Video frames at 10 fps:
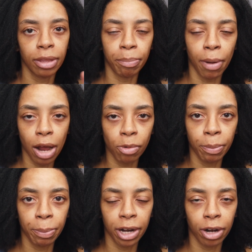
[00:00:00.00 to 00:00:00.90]
the Bond
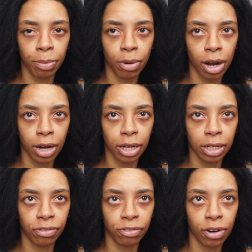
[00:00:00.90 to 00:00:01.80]
Repair
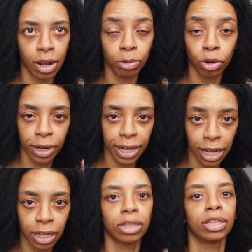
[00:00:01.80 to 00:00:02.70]
product from
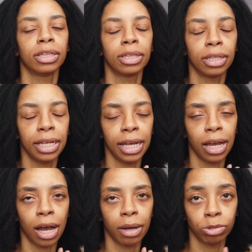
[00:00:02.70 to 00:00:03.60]
L'Oreal.
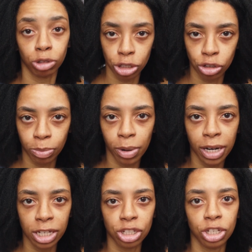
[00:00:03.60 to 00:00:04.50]
Drugstore
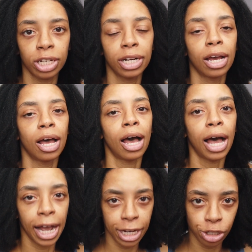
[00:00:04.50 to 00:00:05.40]
product is good.
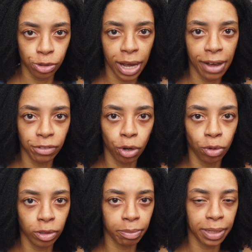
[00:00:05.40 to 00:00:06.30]
I do have the
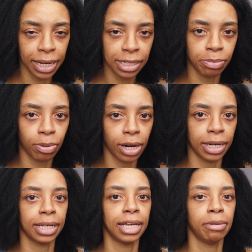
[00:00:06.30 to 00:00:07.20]
Olaplex
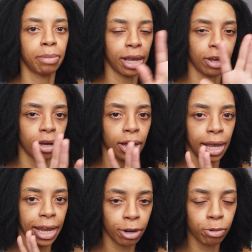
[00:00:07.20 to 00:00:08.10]
product in my
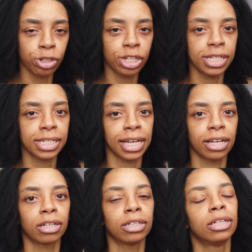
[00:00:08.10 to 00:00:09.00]
hair routine
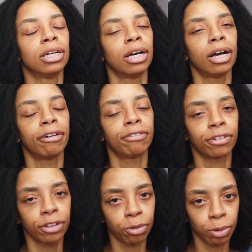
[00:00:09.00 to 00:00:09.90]
cycle
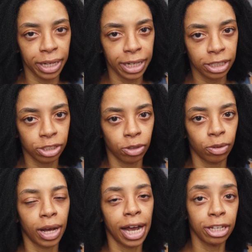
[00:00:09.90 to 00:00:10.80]
for the week,
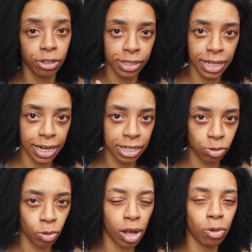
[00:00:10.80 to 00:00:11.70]
so I use that as
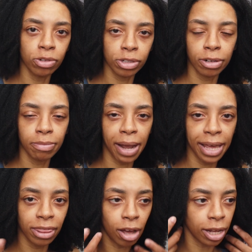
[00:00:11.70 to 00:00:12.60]
well. Those are my
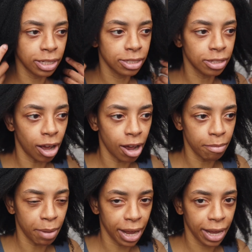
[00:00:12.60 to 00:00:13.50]
thoughts
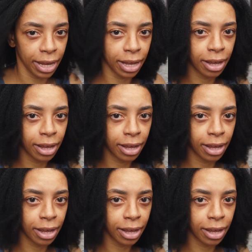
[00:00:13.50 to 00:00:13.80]
on my